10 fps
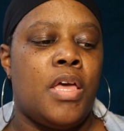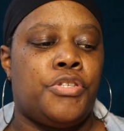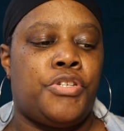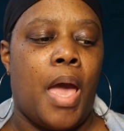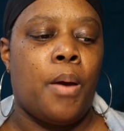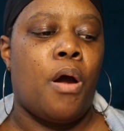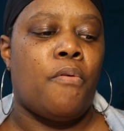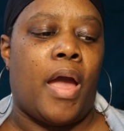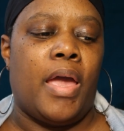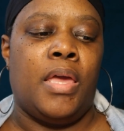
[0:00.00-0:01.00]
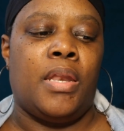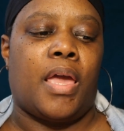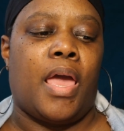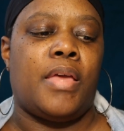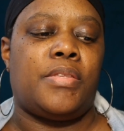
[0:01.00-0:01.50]
Jaguar Wright
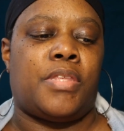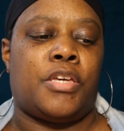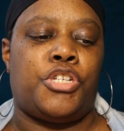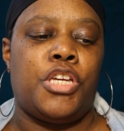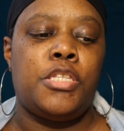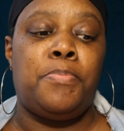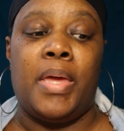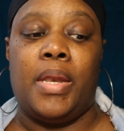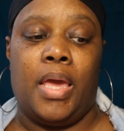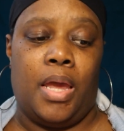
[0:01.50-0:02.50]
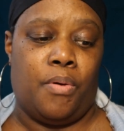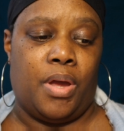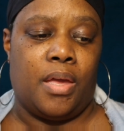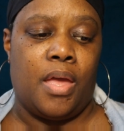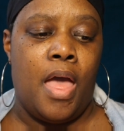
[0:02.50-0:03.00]
indicates that she's been
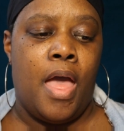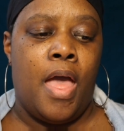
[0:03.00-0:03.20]
hearing